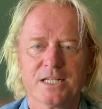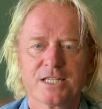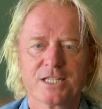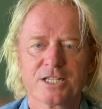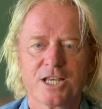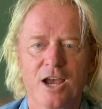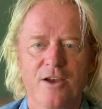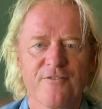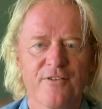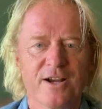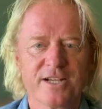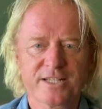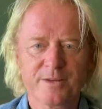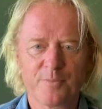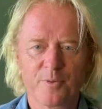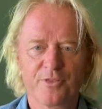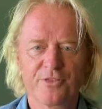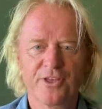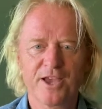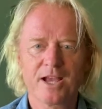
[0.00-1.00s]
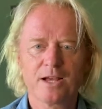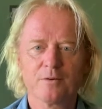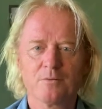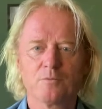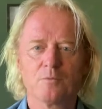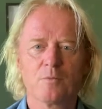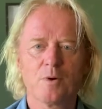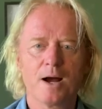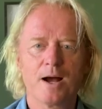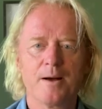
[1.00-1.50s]
So, very simple thing,
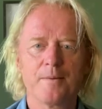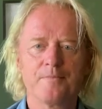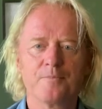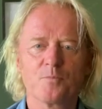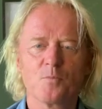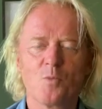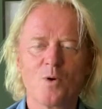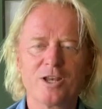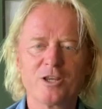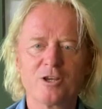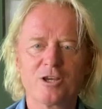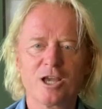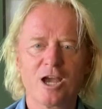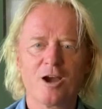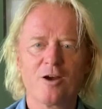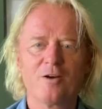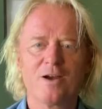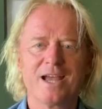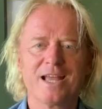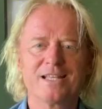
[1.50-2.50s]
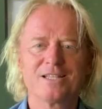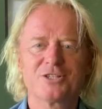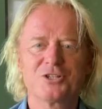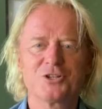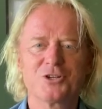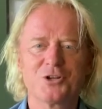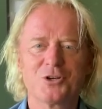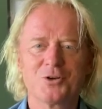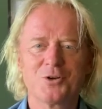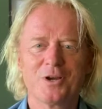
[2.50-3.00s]
when you go
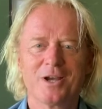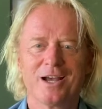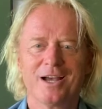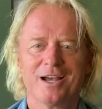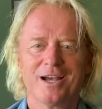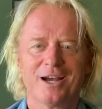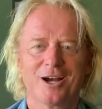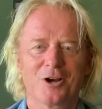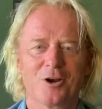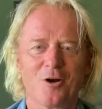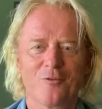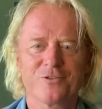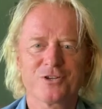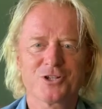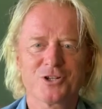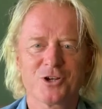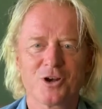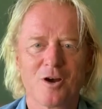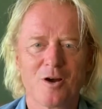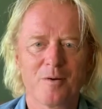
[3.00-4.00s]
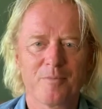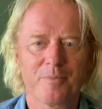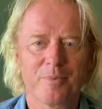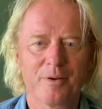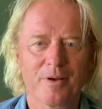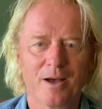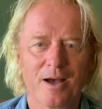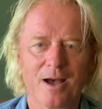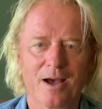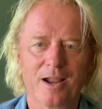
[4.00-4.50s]
into a coffee shop,
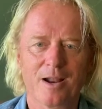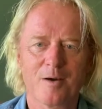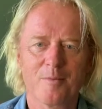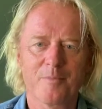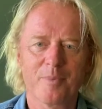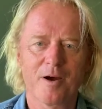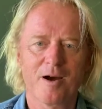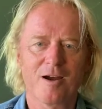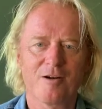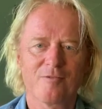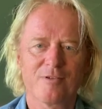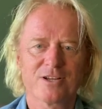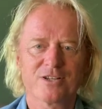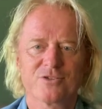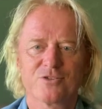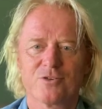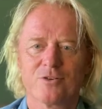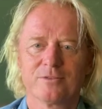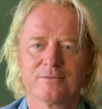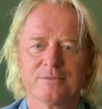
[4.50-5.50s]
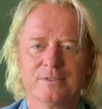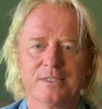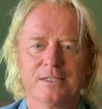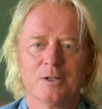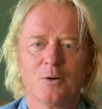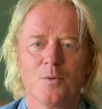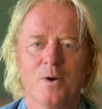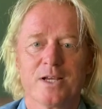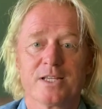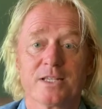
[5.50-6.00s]
a bar, a restaurant,
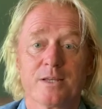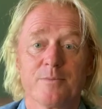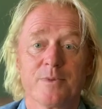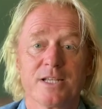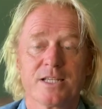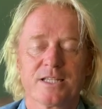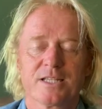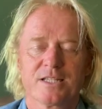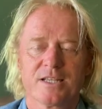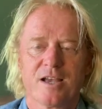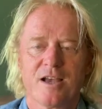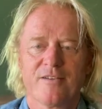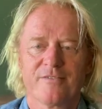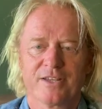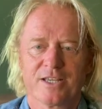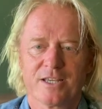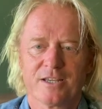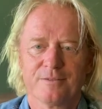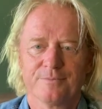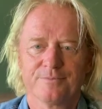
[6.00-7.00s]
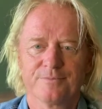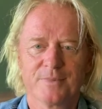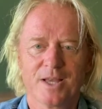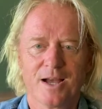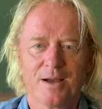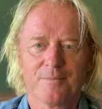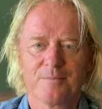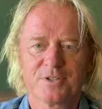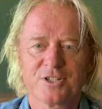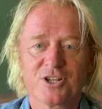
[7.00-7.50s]
where somebody's serving you,
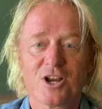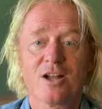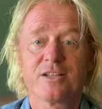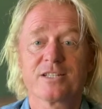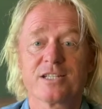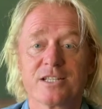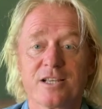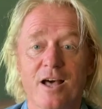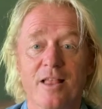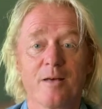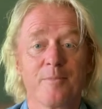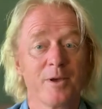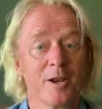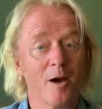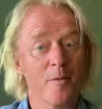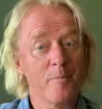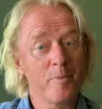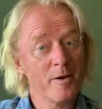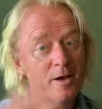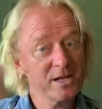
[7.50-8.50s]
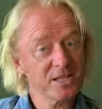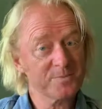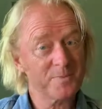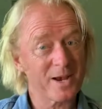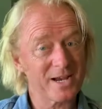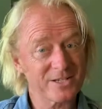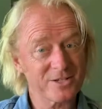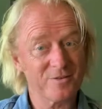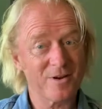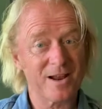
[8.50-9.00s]
chances are there'll be a lot of
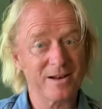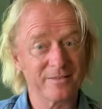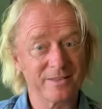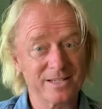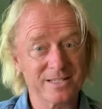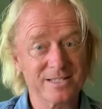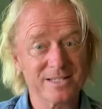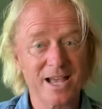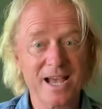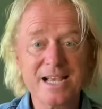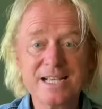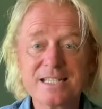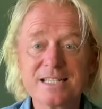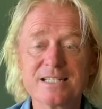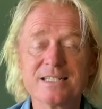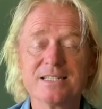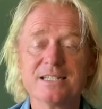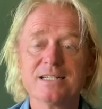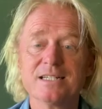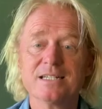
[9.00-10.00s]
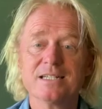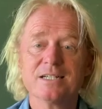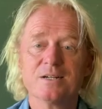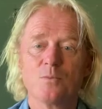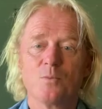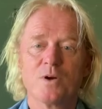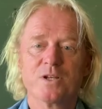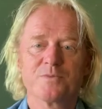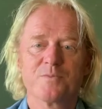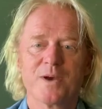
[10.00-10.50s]
perspex around these days,
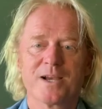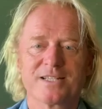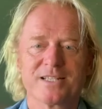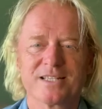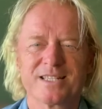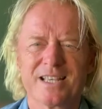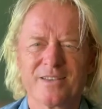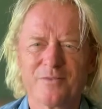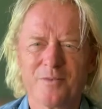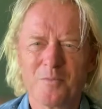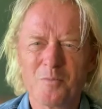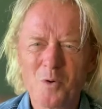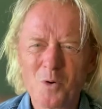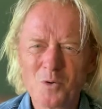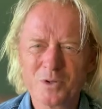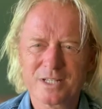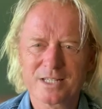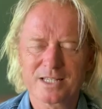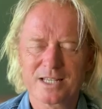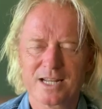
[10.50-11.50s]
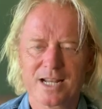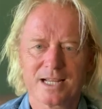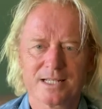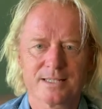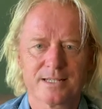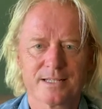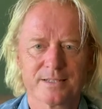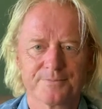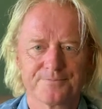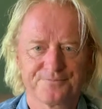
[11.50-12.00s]
which makes us even more
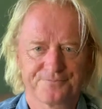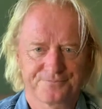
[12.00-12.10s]
disconnected.